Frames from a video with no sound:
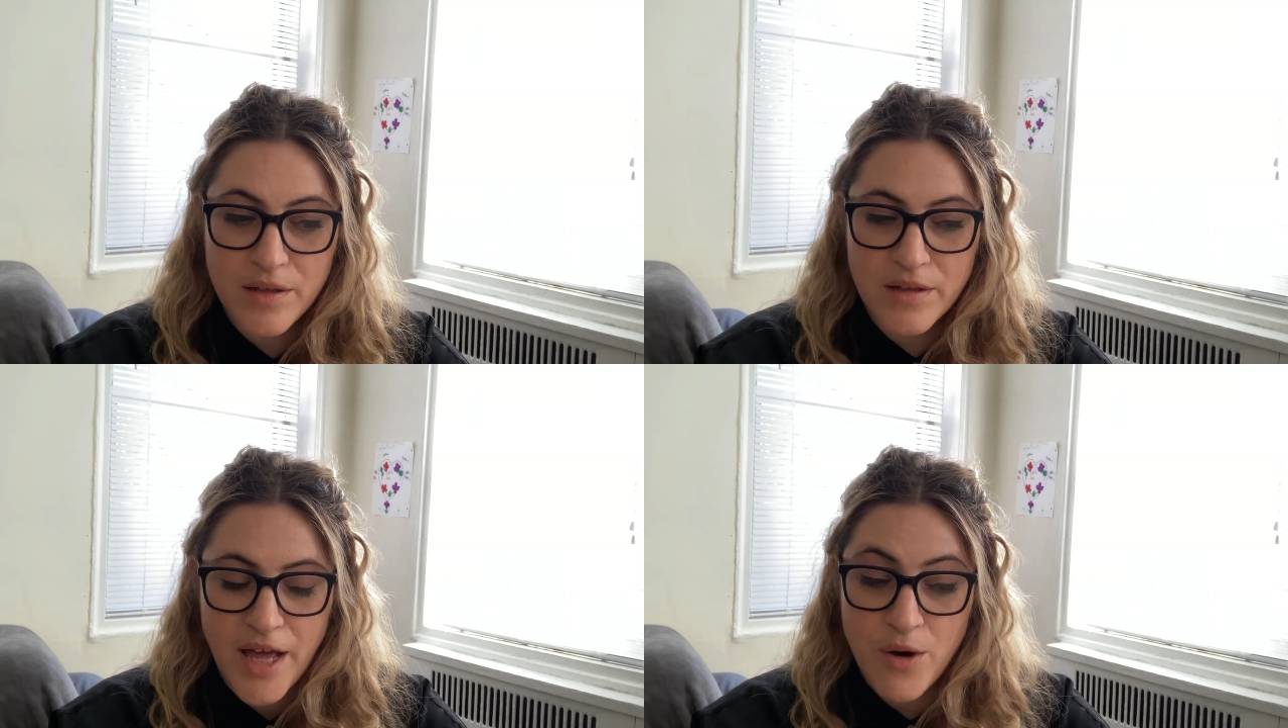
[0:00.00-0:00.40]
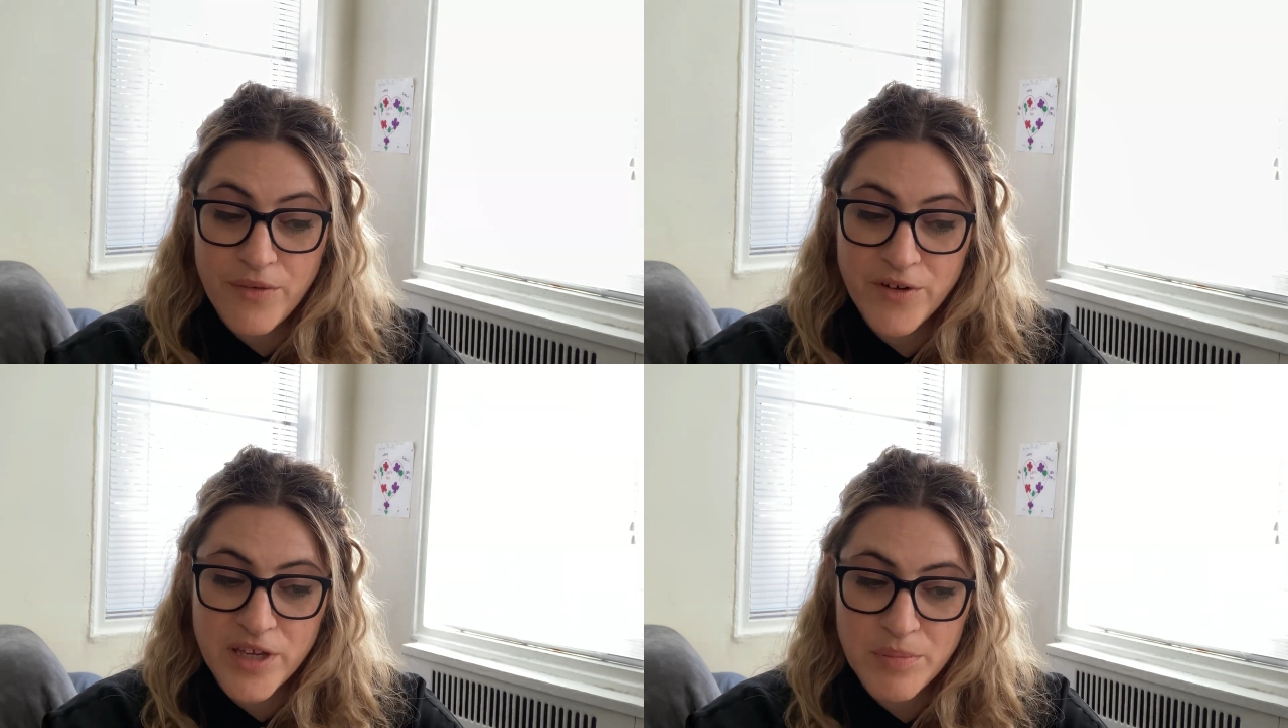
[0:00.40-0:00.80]

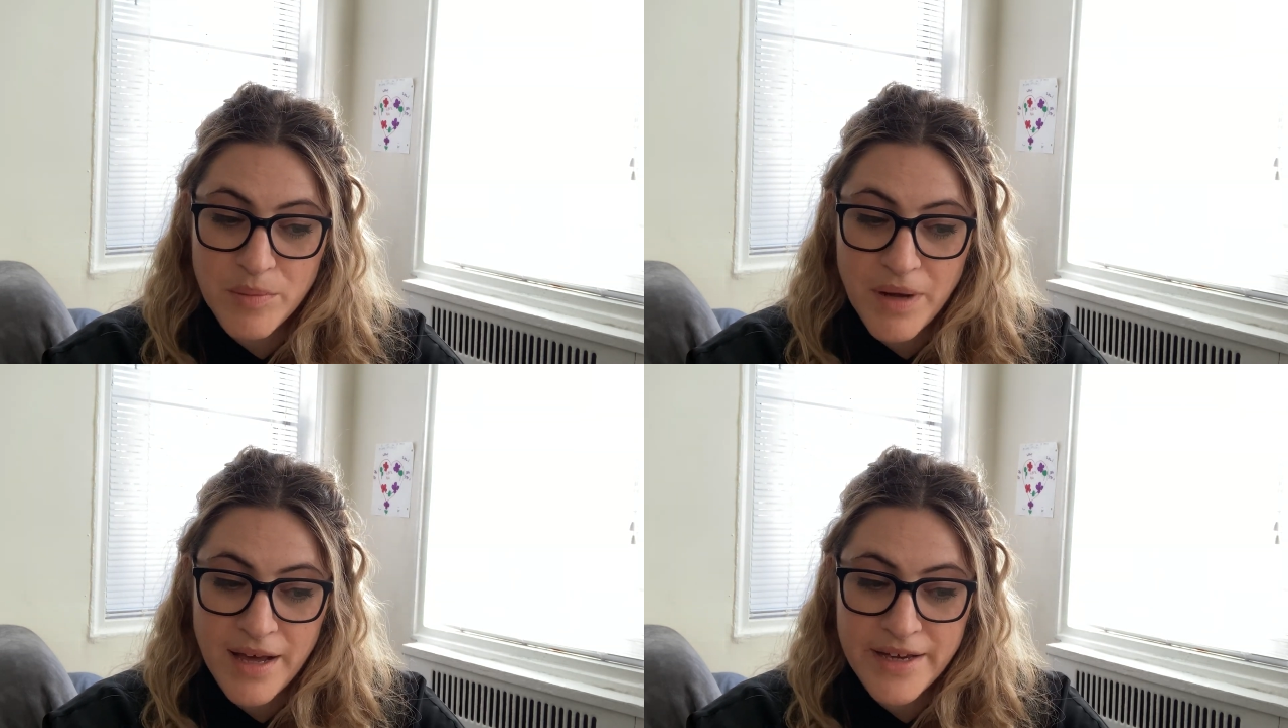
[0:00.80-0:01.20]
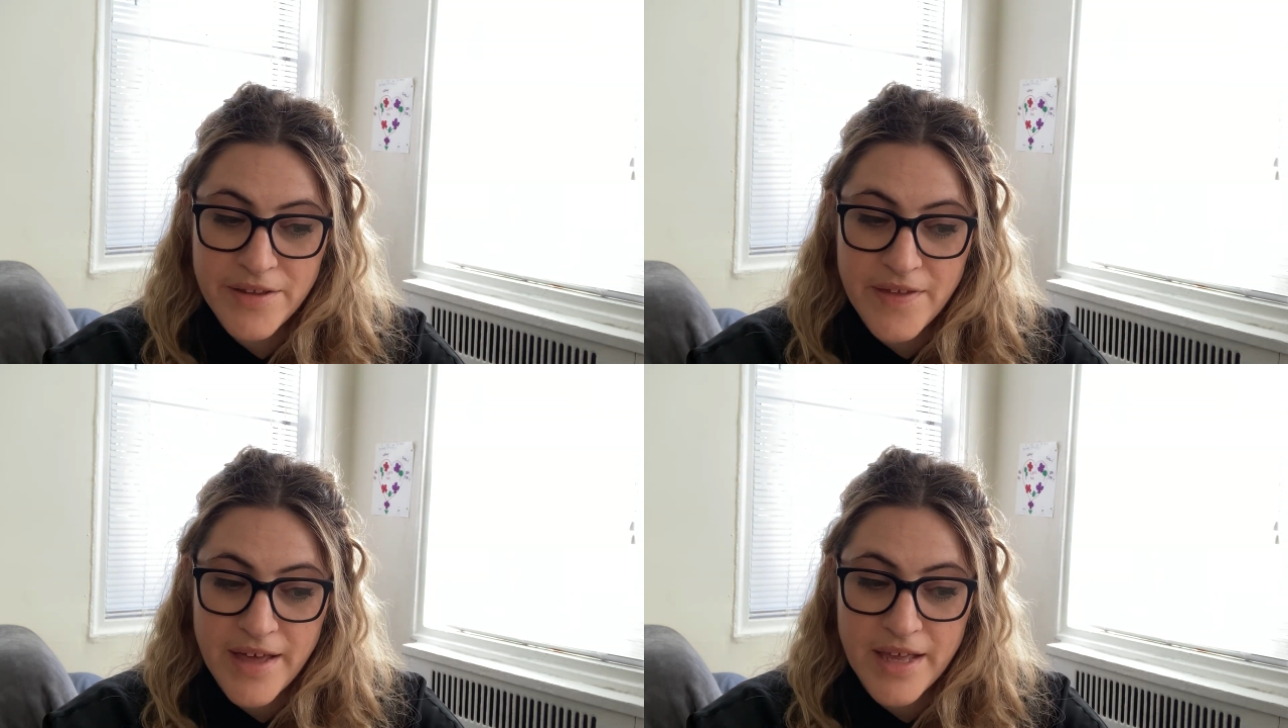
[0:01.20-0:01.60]
However, keep in mind
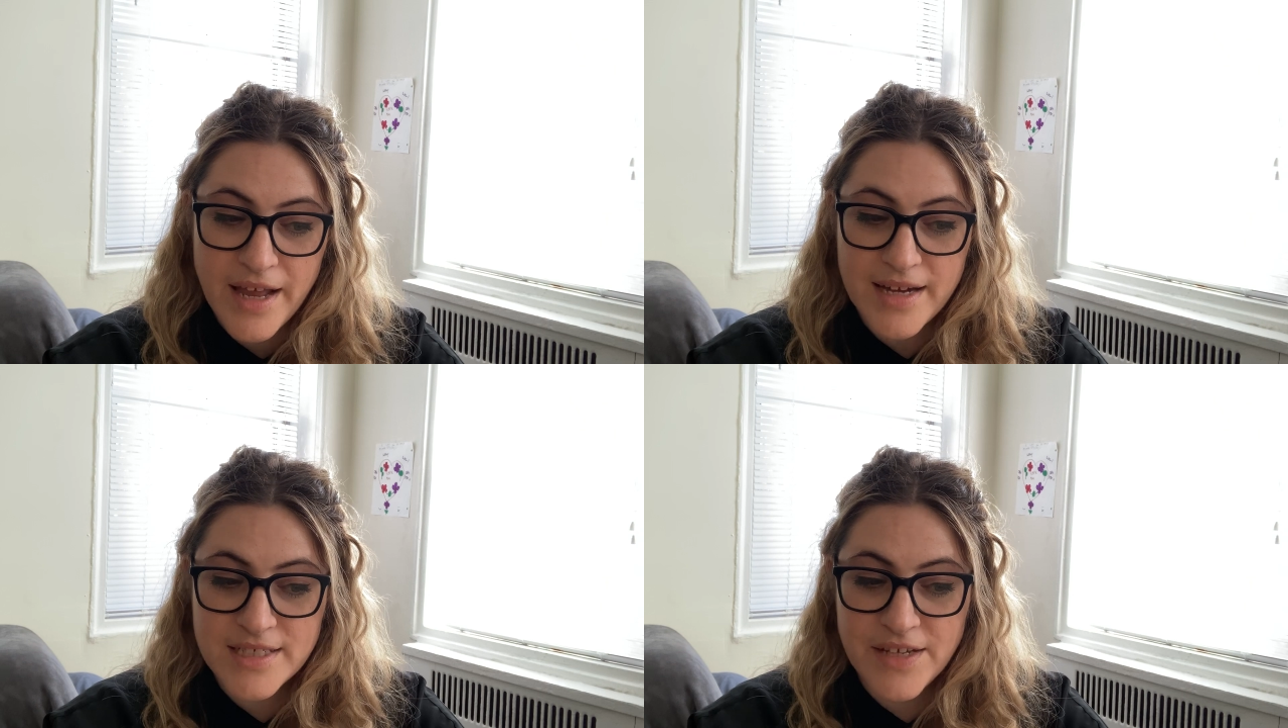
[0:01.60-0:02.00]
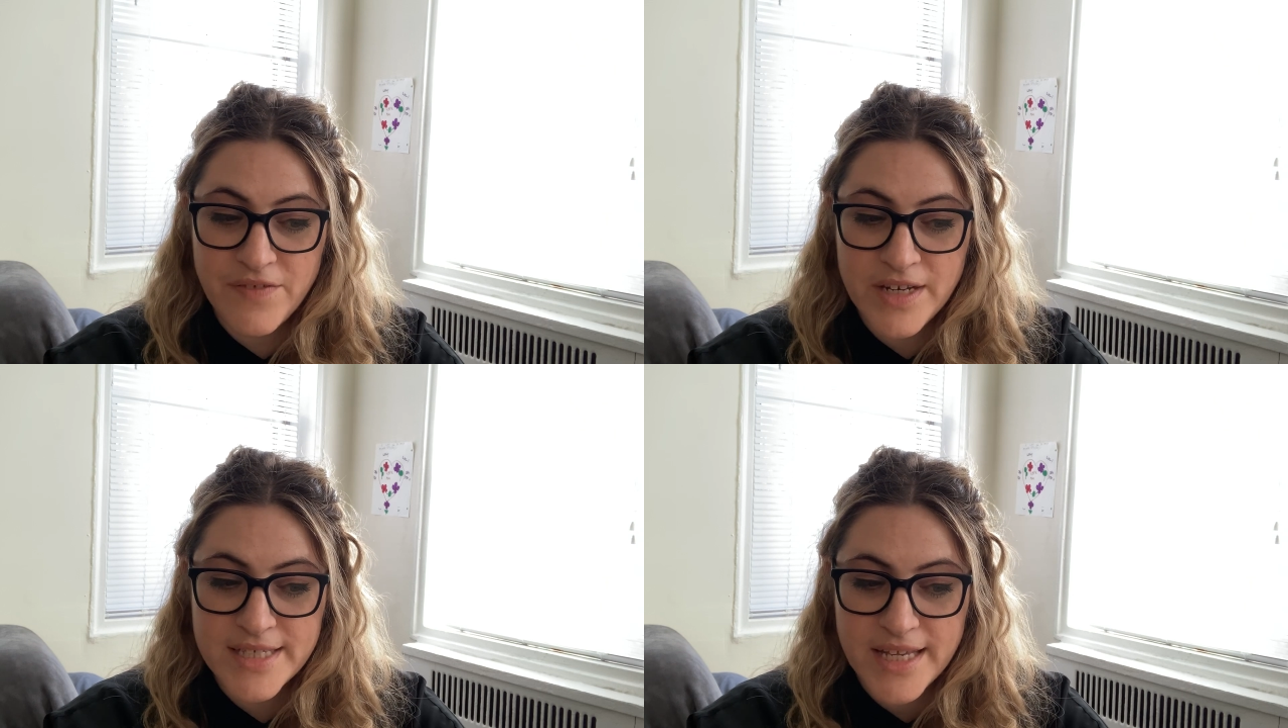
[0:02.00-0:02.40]
that
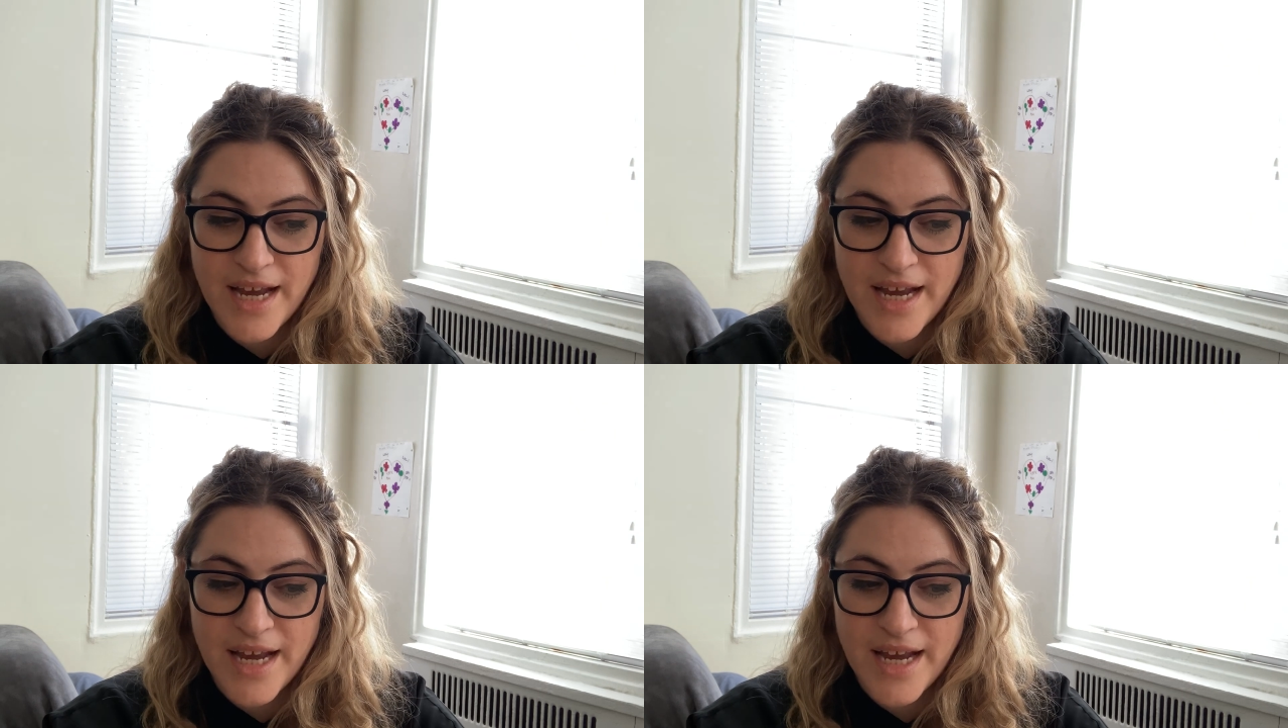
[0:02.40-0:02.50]
activities that